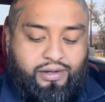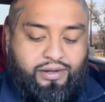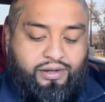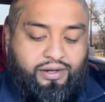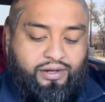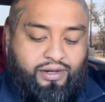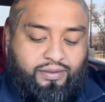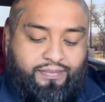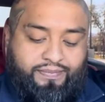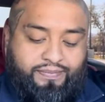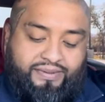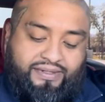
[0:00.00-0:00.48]
You
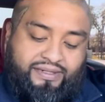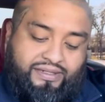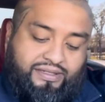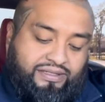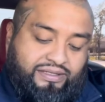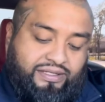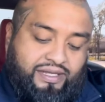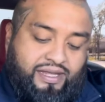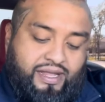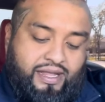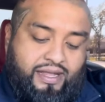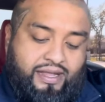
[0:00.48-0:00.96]
know,
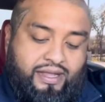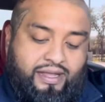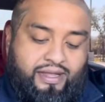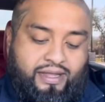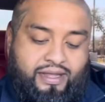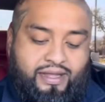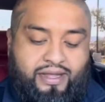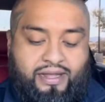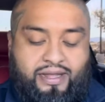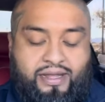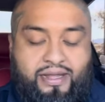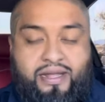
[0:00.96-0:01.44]
because
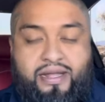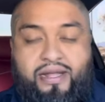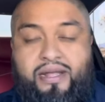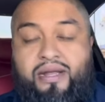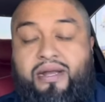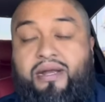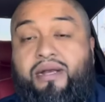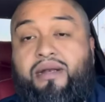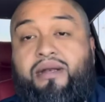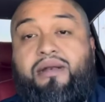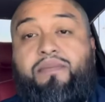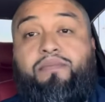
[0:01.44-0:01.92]

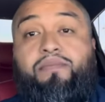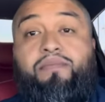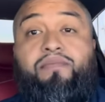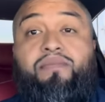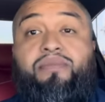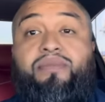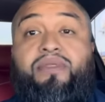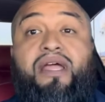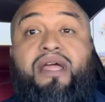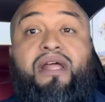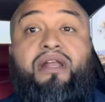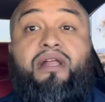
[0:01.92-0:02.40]

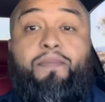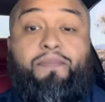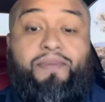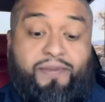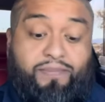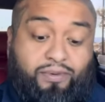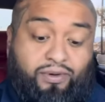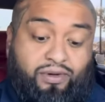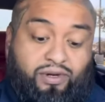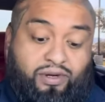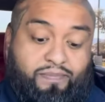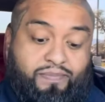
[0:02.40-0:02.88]
not all
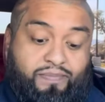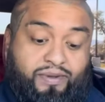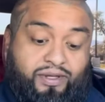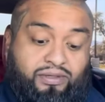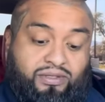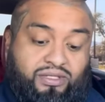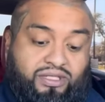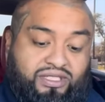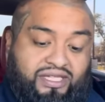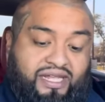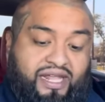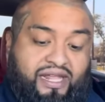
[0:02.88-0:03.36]
people are built
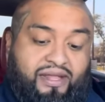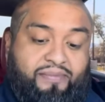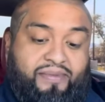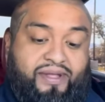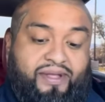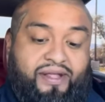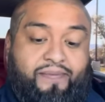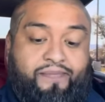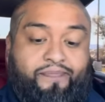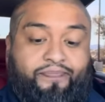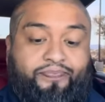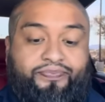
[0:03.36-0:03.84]
the same,
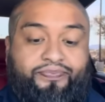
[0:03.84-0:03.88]
man.